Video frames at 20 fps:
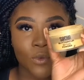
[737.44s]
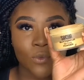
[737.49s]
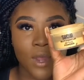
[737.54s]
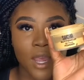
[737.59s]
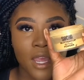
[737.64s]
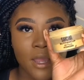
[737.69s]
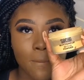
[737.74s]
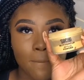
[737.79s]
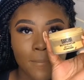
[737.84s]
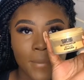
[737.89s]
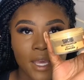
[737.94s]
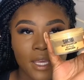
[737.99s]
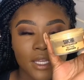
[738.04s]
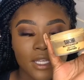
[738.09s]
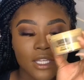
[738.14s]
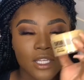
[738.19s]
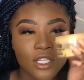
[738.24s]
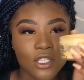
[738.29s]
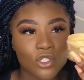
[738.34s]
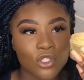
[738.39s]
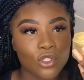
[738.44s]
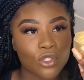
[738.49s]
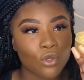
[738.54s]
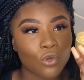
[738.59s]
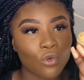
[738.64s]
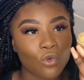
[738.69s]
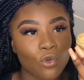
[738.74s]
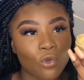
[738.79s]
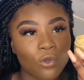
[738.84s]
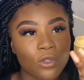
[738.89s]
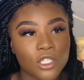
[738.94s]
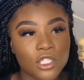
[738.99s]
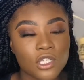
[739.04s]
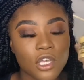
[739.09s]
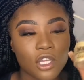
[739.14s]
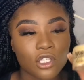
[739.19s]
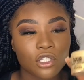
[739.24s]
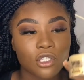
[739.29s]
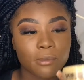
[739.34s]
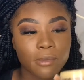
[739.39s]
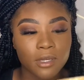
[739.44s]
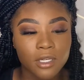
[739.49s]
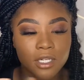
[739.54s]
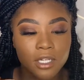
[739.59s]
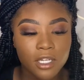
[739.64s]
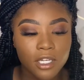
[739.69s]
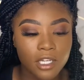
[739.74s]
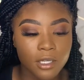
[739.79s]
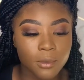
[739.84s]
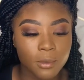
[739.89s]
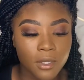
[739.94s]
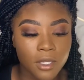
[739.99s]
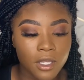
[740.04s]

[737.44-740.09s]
right back into the Sacha Buttercup.